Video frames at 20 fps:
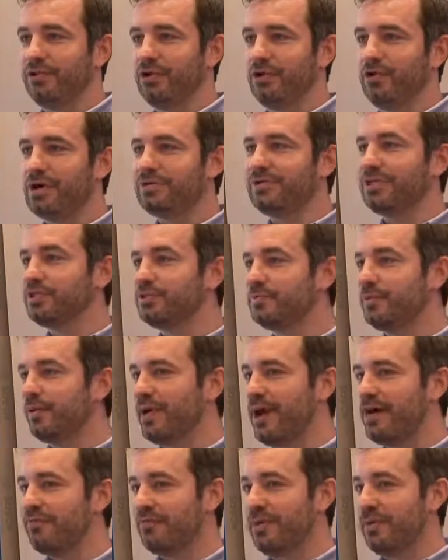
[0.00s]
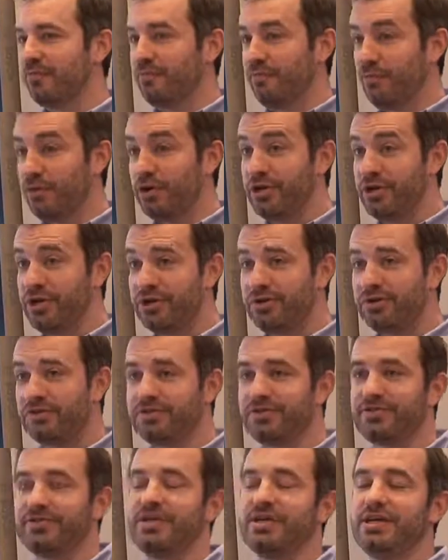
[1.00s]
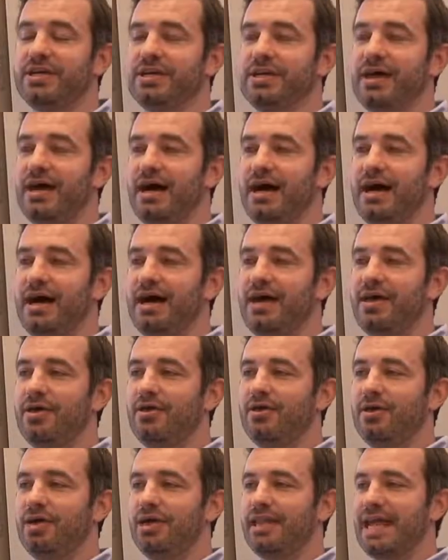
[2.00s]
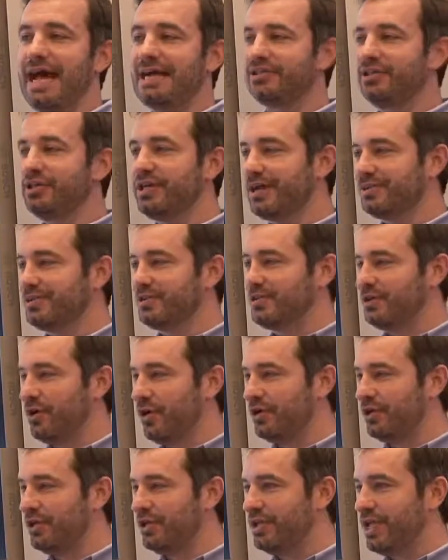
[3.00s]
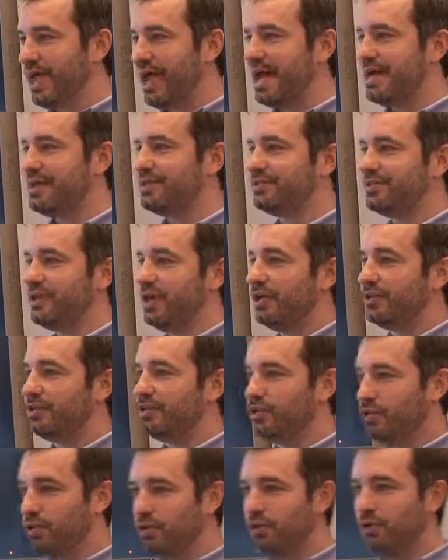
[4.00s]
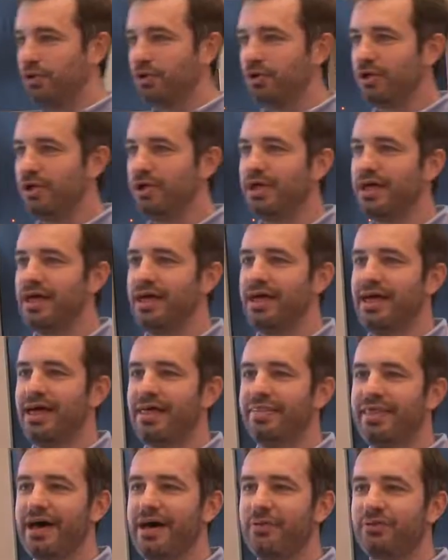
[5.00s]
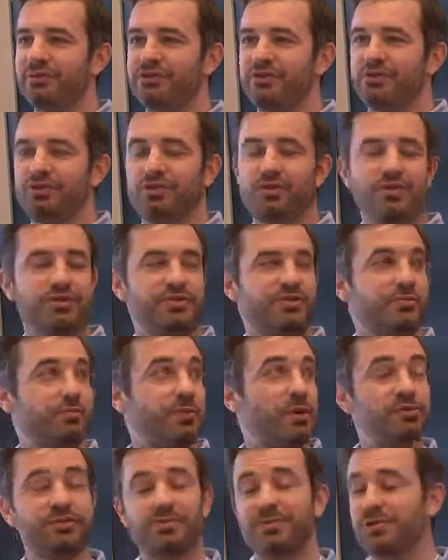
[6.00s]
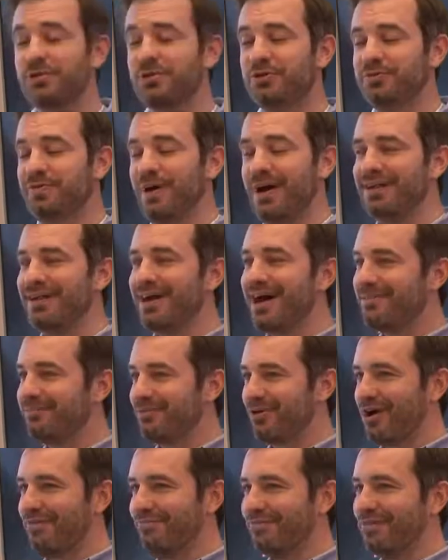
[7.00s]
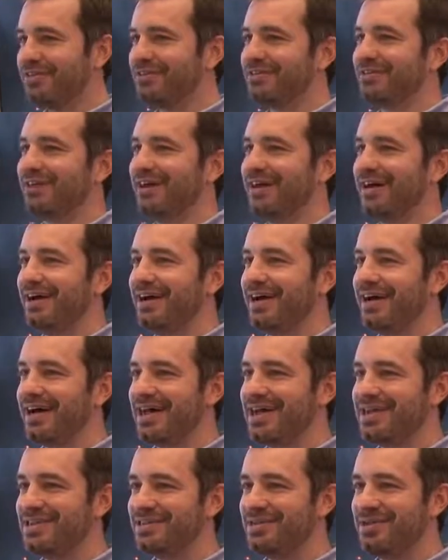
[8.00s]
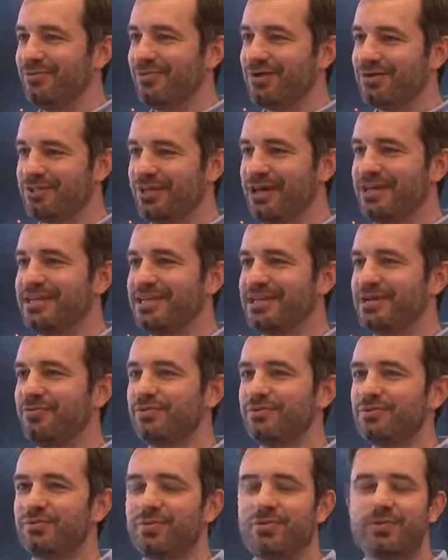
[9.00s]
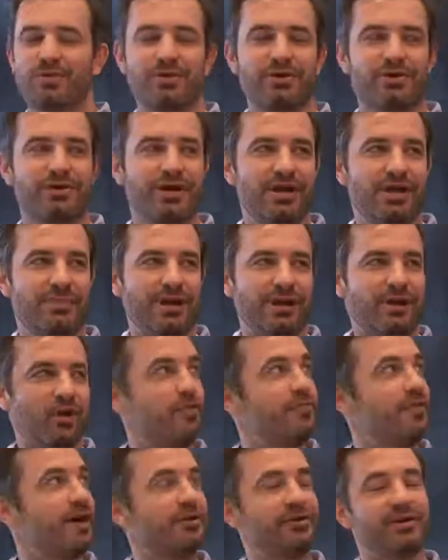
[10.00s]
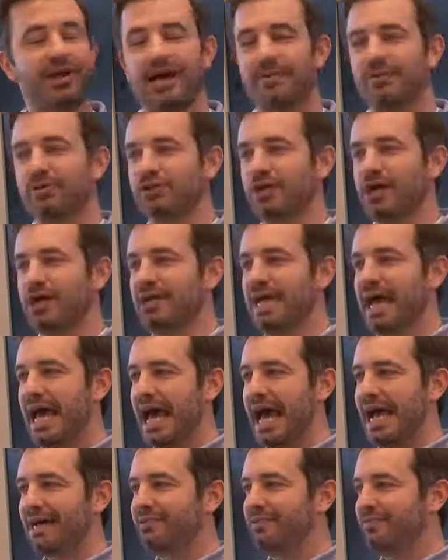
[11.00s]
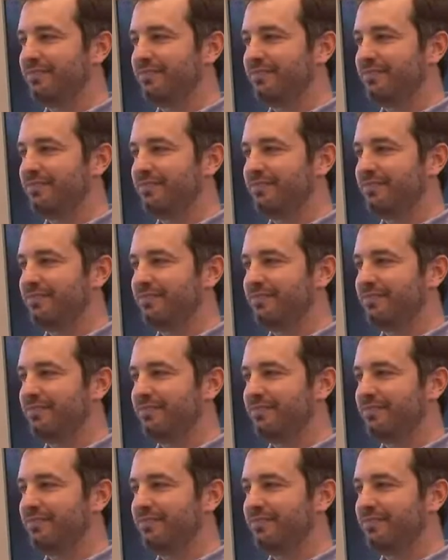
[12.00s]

CrowdTangle has been around for about four years. Uh, it actually got started as a tool that was supposed to be used by nonprofits, uh, and the original idea was we were, my co-founder and I were trying to hack the